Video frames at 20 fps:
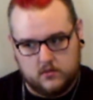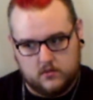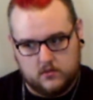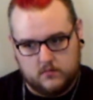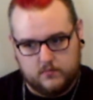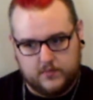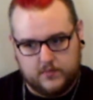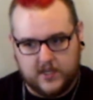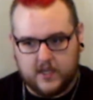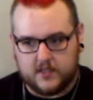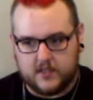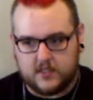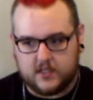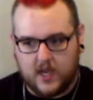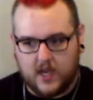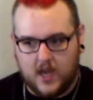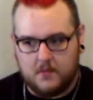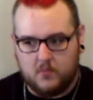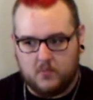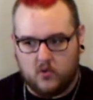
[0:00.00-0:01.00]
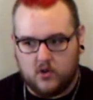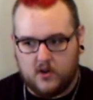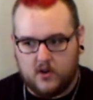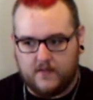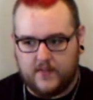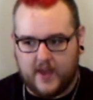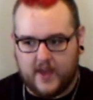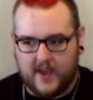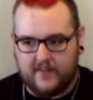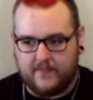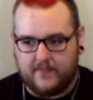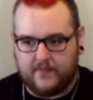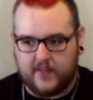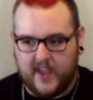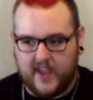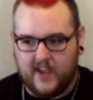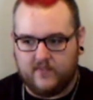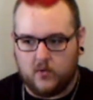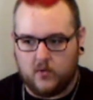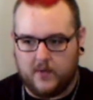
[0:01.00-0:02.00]
because it's got more of that
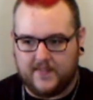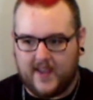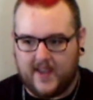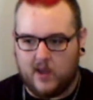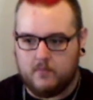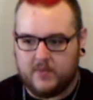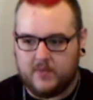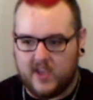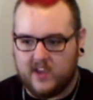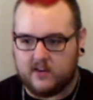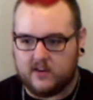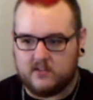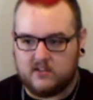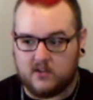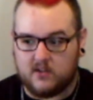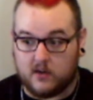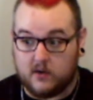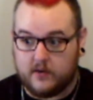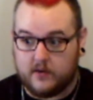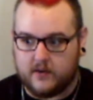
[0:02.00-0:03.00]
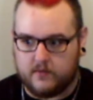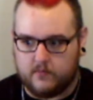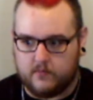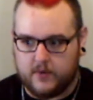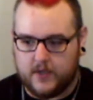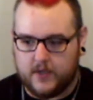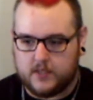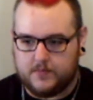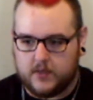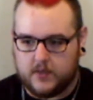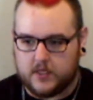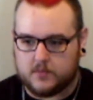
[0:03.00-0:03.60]
flavor without being dark and rich, because